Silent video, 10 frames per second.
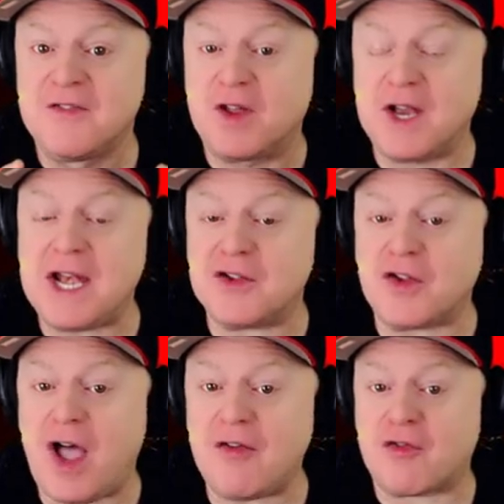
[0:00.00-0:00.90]
the latest
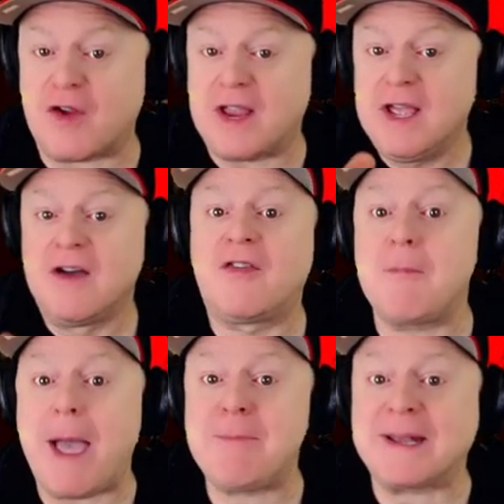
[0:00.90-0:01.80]
offering from
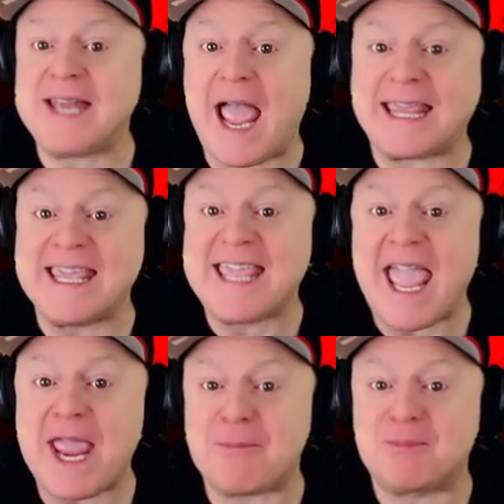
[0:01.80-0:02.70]
Epic Taggy
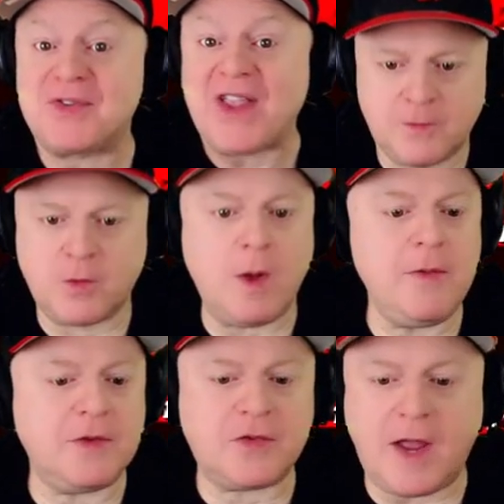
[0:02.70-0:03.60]
Games. So
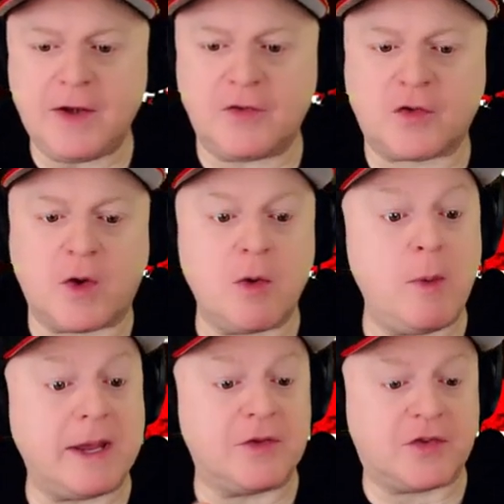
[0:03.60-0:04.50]
on this title
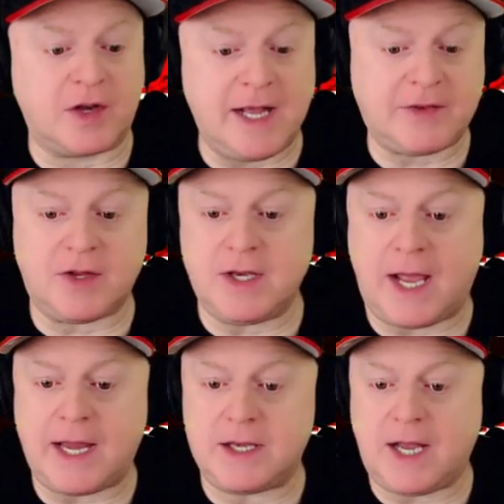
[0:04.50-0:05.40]
screen, we can select a
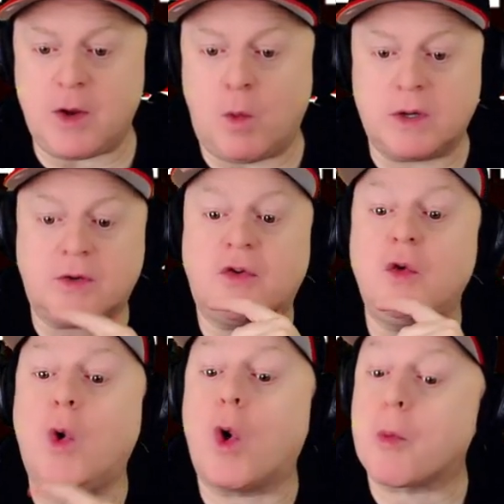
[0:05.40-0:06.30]
night, night 1 or
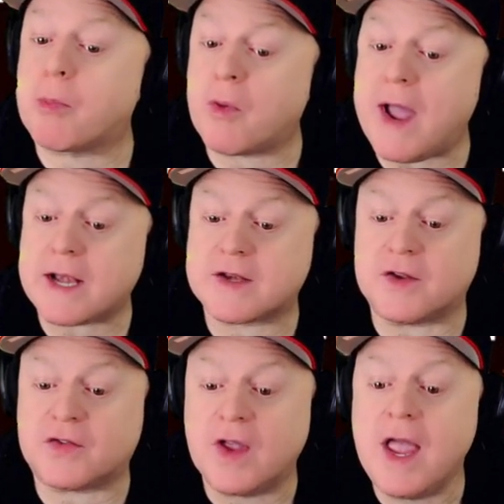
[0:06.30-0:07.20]
2, or
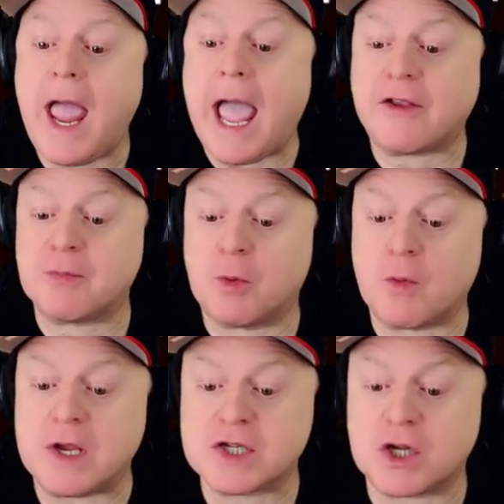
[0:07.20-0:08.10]
practice,
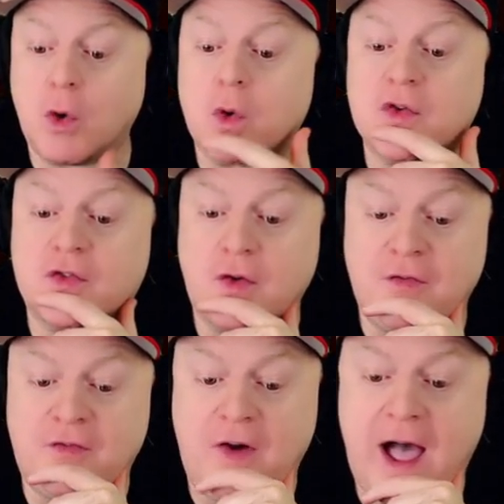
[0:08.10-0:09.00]
exploration, or
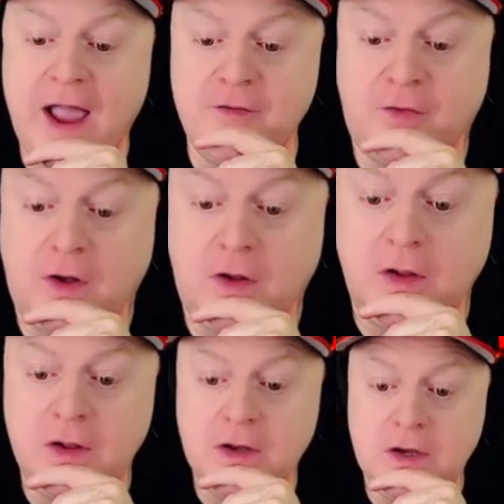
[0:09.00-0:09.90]
survival.